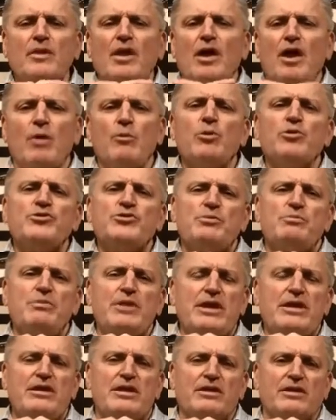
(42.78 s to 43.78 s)
I almost
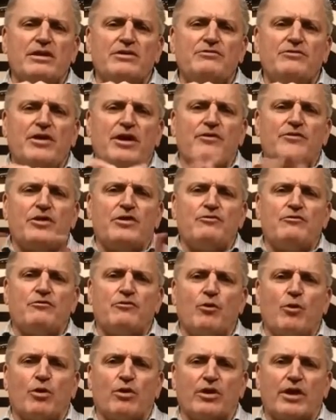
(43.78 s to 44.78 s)
immediately found the
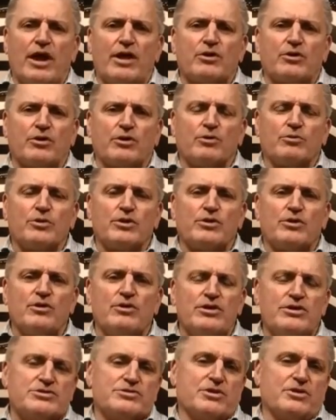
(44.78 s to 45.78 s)
4-letter
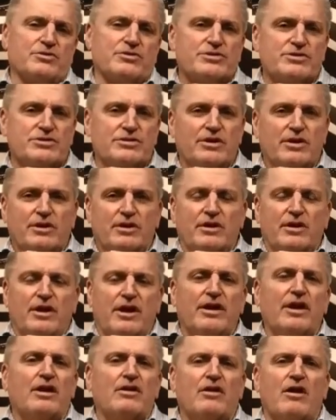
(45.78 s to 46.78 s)
recruiting service,
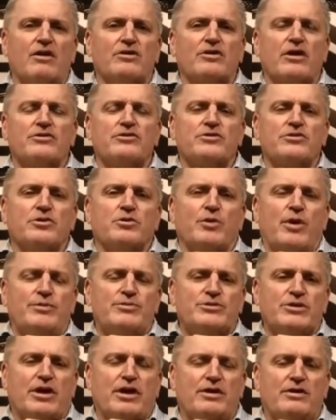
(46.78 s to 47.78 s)
and I logged onto their
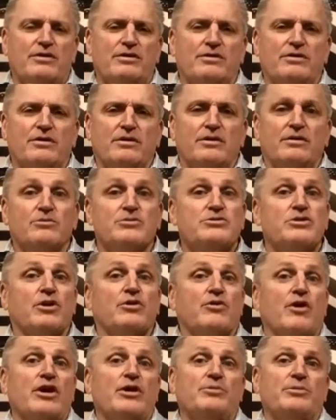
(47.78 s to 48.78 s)
website. It was
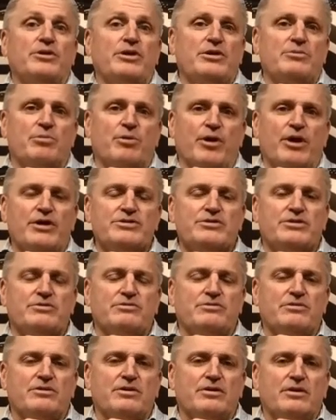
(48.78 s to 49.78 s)
incredibly
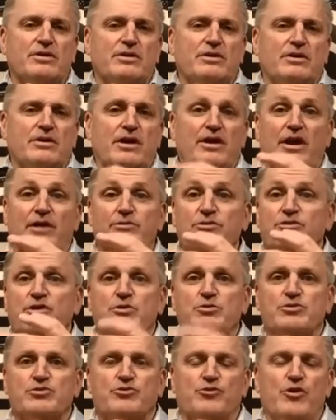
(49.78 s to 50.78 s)
impressive, and
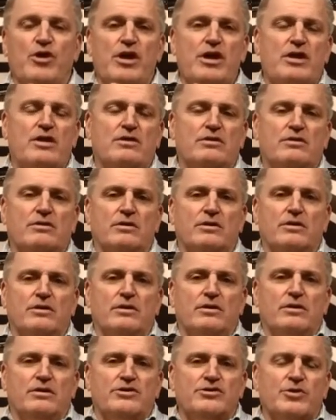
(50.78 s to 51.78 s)
everything was free.
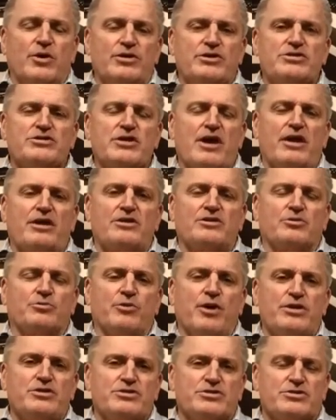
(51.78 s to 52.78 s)
So I decided to
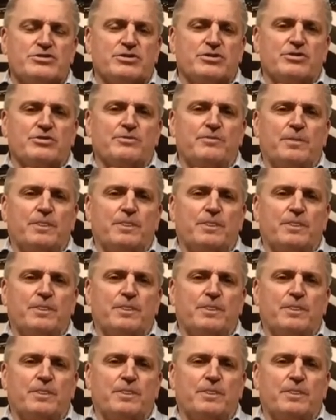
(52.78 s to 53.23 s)
register.